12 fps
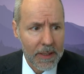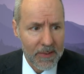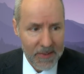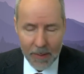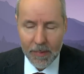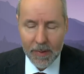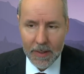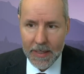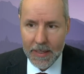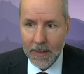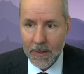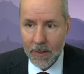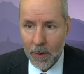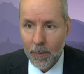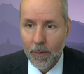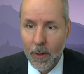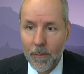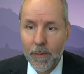stimulate,
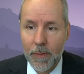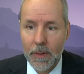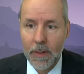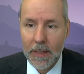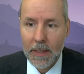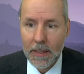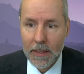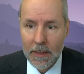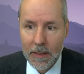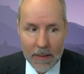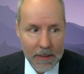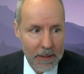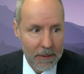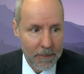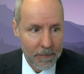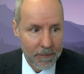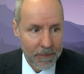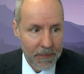hopefully,
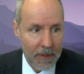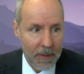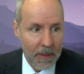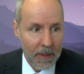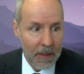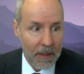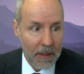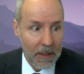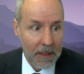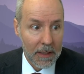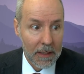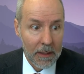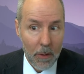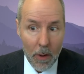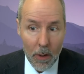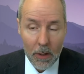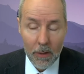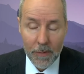
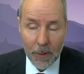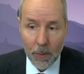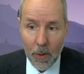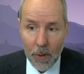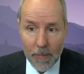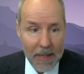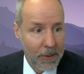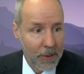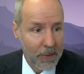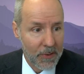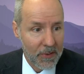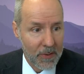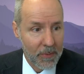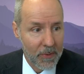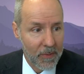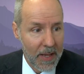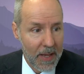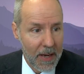all of you going back to your systems
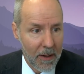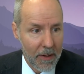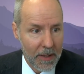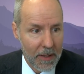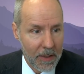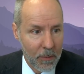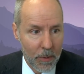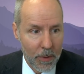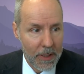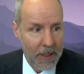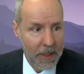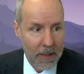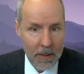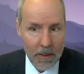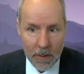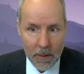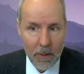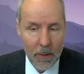of care and working
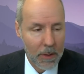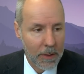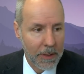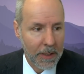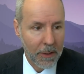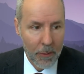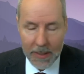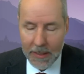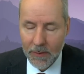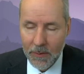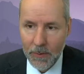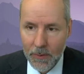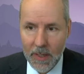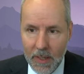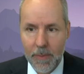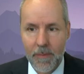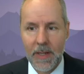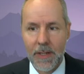on integrating suicide
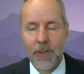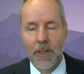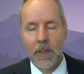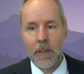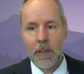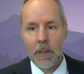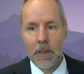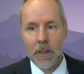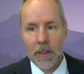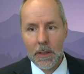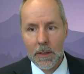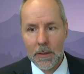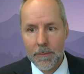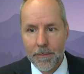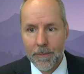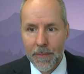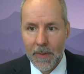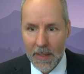prevention
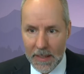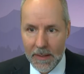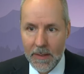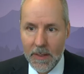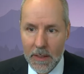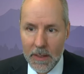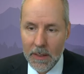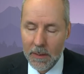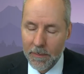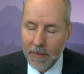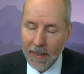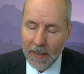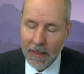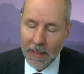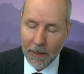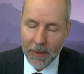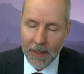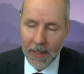into
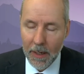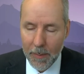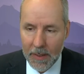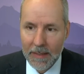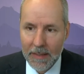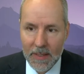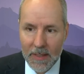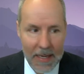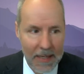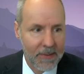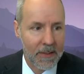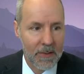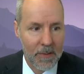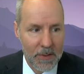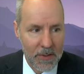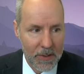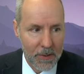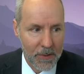healthcare. I mean, that's the essence of
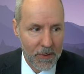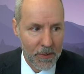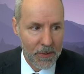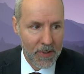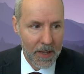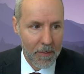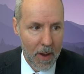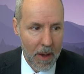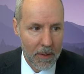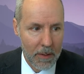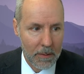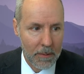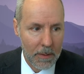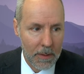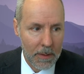the zero suicide model.